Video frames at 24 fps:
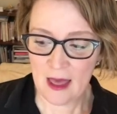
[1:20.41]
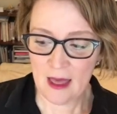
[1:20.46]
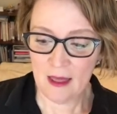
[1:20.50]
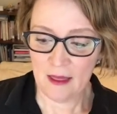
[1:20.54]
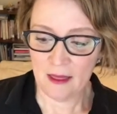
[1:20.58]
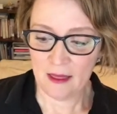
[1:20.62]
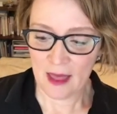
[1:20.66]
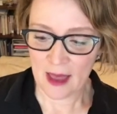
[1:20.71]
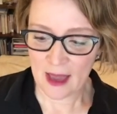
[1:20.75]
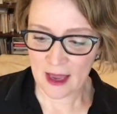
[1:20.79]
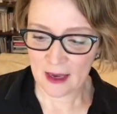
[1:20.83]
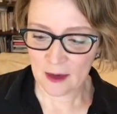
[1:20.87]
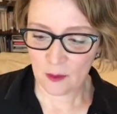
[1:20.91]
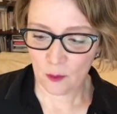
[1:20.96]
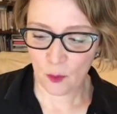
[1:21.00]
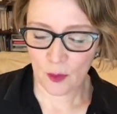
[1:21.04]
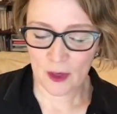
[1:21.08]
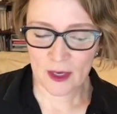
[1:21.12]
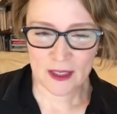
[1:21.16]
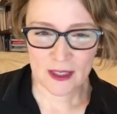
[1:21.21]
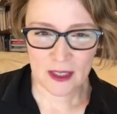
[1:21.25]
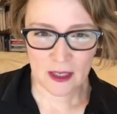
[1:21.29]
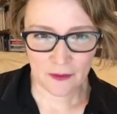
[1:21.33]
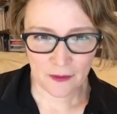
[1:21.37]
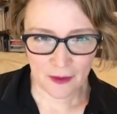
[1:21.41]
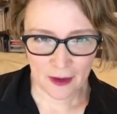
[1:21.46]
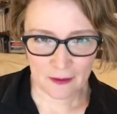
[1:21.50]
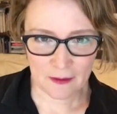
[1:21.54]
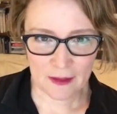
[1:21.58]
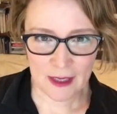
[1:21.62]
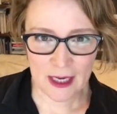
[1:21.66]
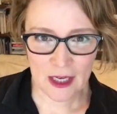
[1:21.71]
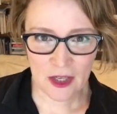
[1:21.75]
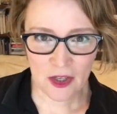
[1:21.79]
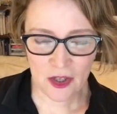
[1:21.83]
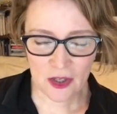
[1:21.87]
Then what is the
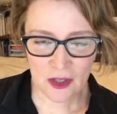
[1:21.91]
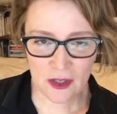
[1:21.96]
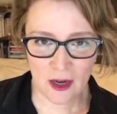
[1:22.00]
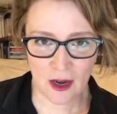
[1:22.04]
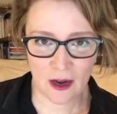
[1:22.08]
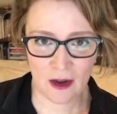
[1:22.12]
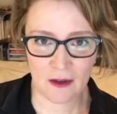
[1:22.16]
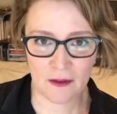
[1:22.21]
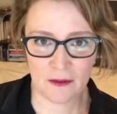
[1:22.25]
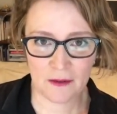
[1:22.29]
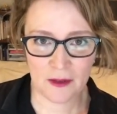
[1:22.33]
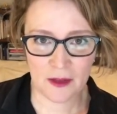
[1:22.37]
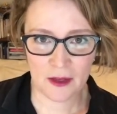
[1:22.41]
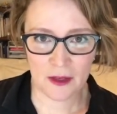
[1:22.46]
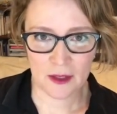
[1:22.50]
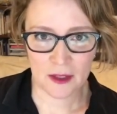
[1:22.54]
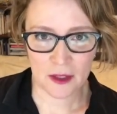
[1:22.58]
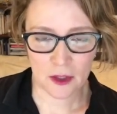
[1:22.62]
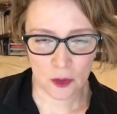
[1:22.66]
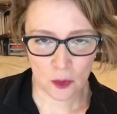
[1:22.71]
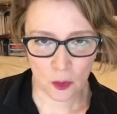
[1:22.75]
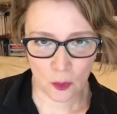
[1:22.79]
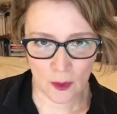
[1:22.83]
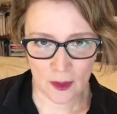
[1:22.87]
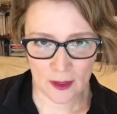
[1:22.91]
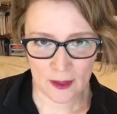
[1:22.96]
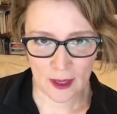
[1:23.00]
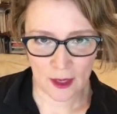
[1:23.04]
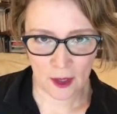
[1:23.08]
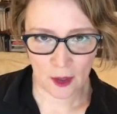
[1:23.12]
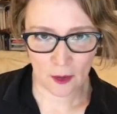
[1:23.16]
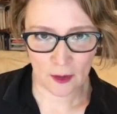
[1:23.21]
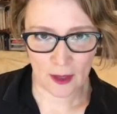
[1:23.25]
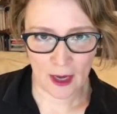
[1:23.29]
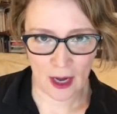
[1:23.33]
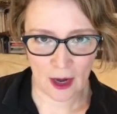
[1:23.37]
foundation of the story that
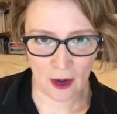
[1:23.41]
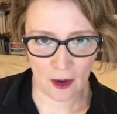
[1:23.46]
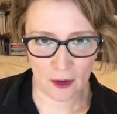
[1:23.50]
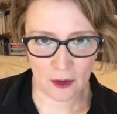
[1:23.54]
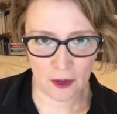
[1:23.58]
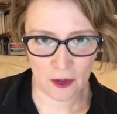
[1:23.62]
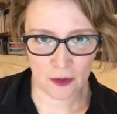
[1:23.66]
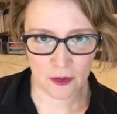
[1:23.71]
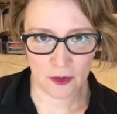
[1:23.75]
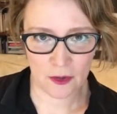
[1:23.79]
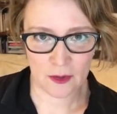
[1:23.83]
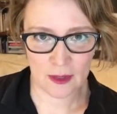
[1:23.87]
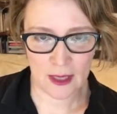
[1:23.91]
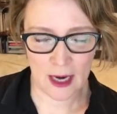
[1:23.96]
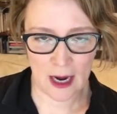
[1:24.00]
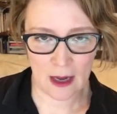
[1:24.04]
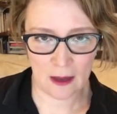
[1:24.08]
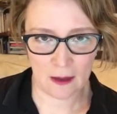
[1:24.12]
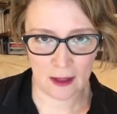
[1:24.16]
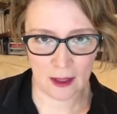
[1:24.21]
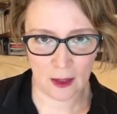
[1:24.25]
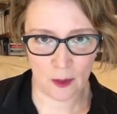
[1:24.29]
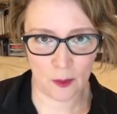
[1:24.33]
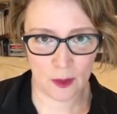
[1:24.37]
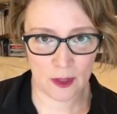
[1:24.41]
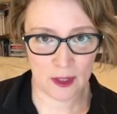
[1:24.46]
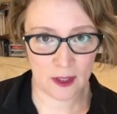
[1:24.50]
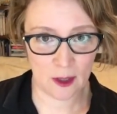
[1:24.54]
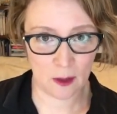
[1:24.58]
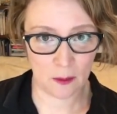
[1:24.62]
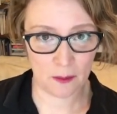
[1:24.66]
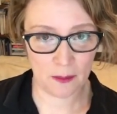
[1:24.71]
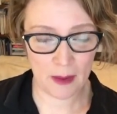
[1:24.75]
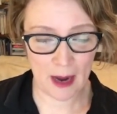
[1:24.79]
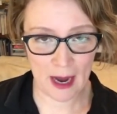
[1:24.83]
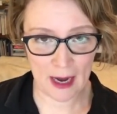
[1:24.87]
your characters are telling? What's their
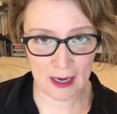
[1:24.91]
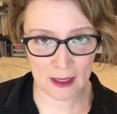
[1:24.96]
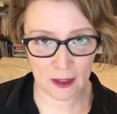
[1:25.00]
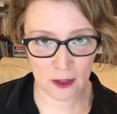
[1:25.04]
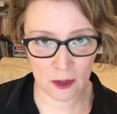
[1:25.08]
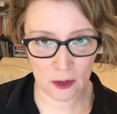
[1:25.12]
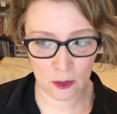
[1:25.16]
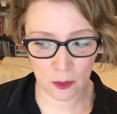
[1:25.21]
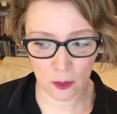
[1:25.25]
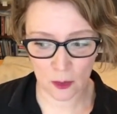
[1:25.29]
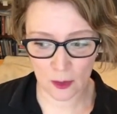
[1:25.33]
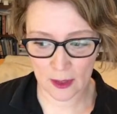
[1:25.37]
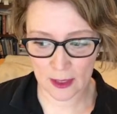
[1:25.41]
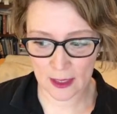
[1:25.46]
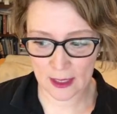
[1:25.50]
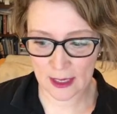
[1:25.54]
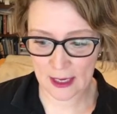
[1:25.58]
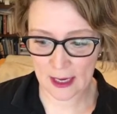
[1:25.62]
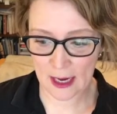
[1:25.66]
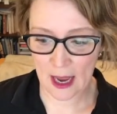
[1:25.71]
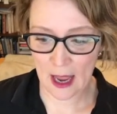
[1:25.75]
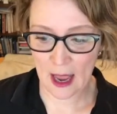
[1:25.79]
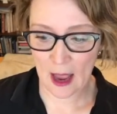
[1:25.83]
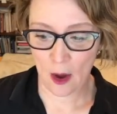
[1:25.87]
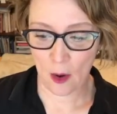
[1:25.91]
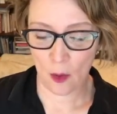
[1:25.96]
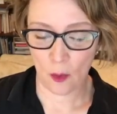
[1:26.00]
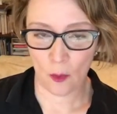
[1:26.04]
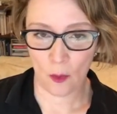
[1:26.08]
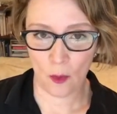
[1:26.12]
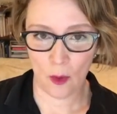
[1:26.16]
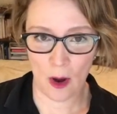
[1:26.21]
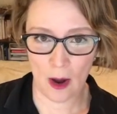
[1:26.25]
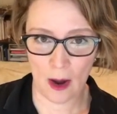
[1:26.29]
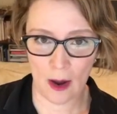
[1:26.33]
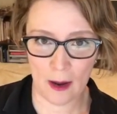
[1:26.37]
backstory?
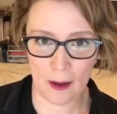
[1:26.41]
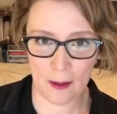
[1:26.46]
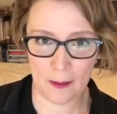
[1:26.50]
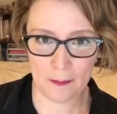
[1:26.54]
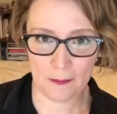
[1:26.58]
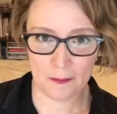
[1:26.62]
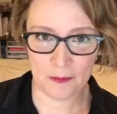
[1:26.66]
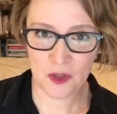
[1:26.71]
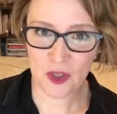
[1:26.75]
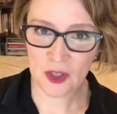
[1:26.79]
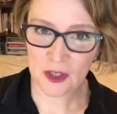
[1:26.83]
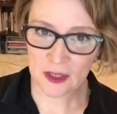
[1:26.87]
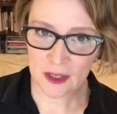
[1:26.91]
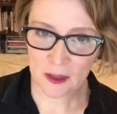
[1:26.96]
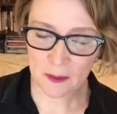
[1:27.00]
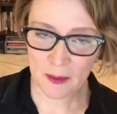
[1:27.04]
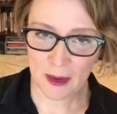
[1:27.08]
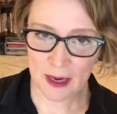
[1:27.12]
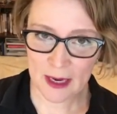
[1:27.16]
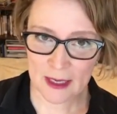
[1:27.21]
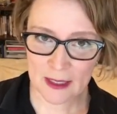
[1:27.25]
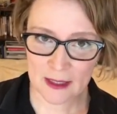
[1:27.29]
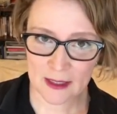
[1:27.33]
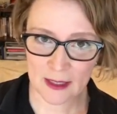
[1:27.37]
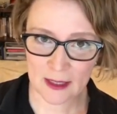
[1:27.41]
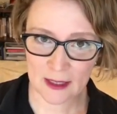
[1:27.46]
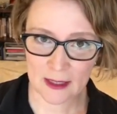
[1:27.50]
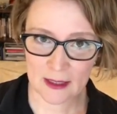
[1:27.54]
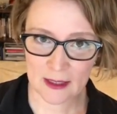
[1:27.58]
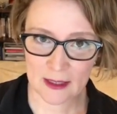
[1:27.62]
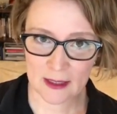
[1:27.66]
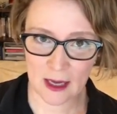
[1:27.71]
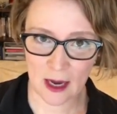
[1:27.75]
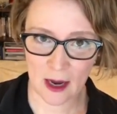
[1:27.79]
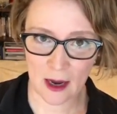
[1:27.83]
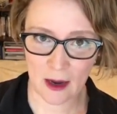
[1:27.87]
Just the
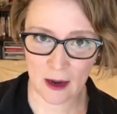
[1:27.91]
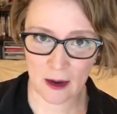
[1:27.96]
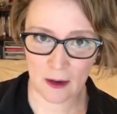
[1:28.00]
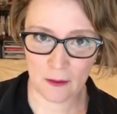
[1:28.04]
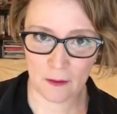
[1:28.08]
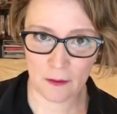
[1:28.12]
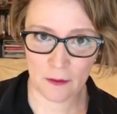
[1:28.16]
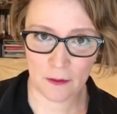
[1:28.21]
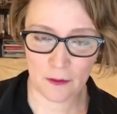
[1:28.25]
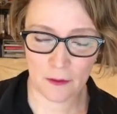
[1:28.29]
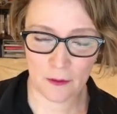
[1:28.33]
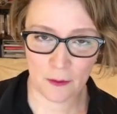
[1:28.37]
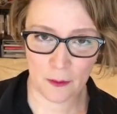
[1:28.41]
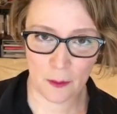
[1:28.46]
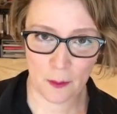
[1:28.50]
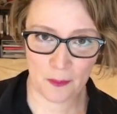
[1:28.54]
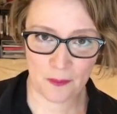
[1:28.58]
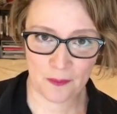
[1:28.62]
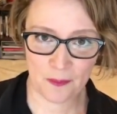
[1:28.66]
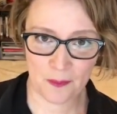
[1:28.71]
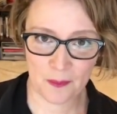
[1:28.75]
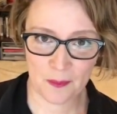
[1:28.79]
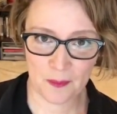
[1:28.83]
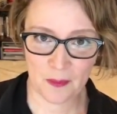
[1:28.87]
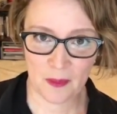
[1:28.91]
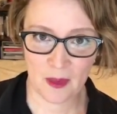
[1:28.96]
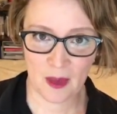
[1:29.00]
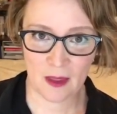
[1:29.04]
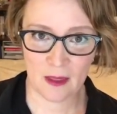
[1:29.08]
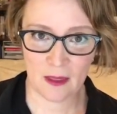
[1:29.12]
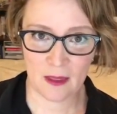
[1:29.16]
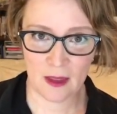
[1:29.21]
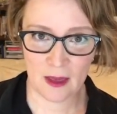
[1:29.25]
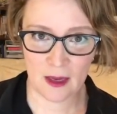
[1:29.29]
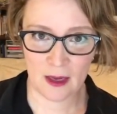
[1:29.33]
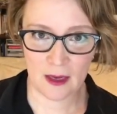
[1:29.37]
basics of
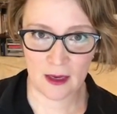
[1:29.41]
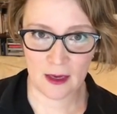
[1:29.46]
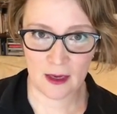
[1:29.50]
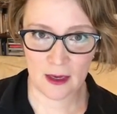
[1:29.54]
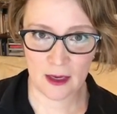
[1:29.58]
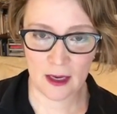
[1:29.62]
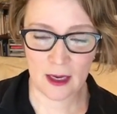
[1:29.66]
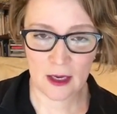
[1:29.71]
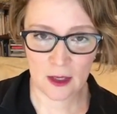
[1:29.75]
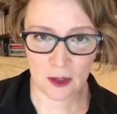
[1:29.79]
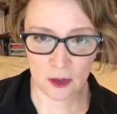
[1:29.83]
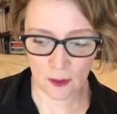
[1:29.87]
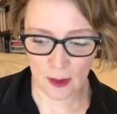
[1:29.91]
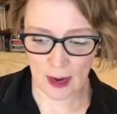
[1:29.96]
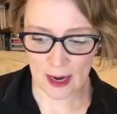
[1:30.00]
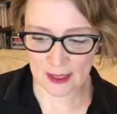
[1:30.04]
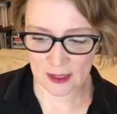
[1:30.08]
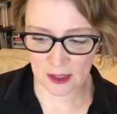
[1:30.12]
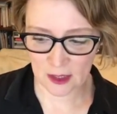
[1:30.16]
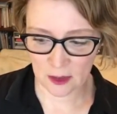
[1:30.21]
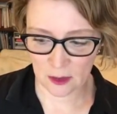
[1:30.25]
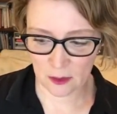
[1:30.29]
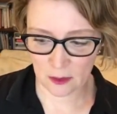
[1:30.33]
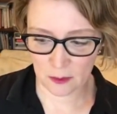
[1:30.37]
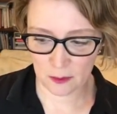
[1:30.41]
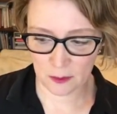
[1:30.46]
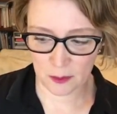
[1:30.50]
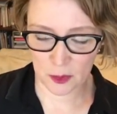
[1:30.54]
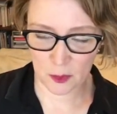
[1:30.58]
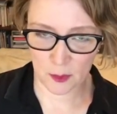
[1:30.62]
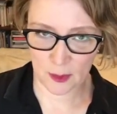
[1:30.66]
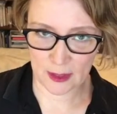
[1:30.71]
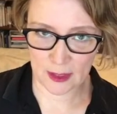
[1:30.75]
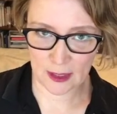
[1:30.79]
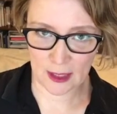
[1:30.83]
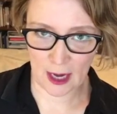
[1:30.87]
the interaction
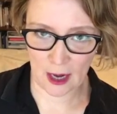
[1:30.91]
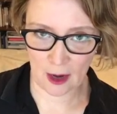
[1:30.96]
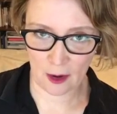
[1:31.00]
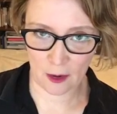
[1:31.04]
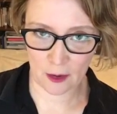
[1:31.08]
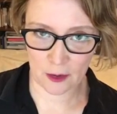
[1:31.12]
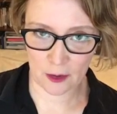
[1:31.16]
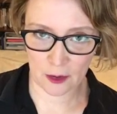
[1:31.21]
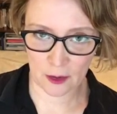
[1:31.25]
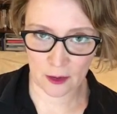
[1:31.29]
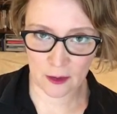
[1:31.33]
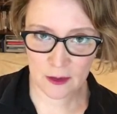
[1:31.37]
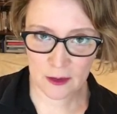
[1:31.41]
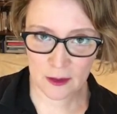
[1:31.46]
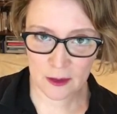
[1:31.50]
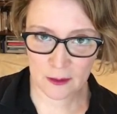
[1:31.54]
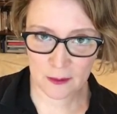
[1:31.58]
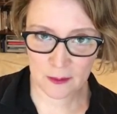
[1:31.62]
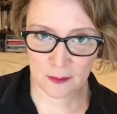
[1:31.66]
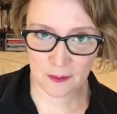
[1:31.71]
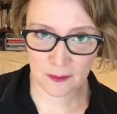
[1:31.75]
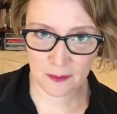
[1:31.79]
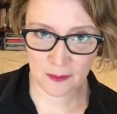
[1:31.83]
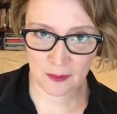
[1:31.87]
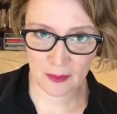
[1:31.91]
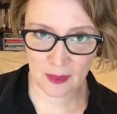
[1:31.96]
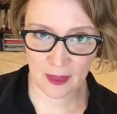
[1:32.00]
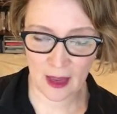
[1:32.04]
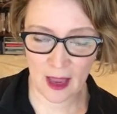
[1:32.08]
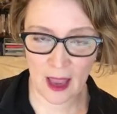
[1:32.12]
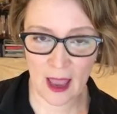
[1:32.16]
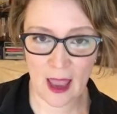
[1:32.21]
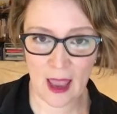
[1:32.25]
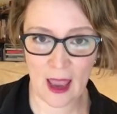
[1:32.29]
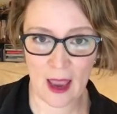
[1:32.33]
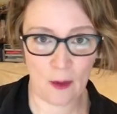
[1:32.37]
between the characters
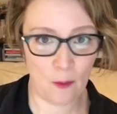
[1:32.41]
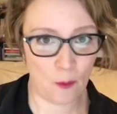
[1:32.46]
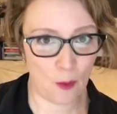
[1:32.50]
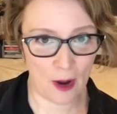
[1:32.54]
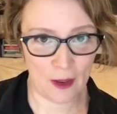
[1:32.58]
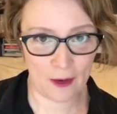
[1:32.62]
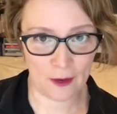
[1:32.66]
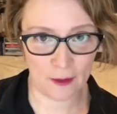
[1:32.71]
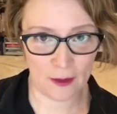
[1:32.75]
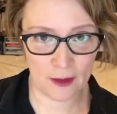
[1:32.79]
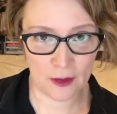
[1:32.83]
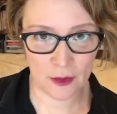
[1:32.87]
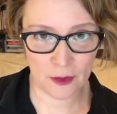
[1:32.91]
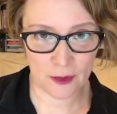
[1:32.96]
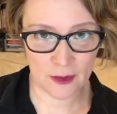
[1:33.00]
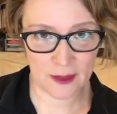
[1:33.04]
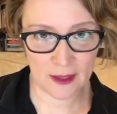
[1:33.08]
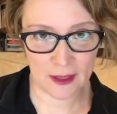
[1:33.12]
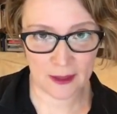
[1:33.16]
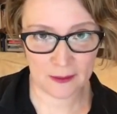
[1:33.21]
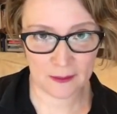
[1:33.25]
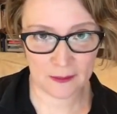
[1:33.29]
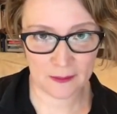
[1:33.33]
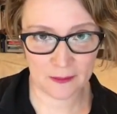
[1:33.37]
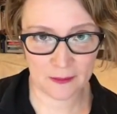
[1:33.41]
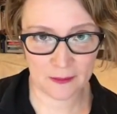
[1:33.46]
and why they're interesting.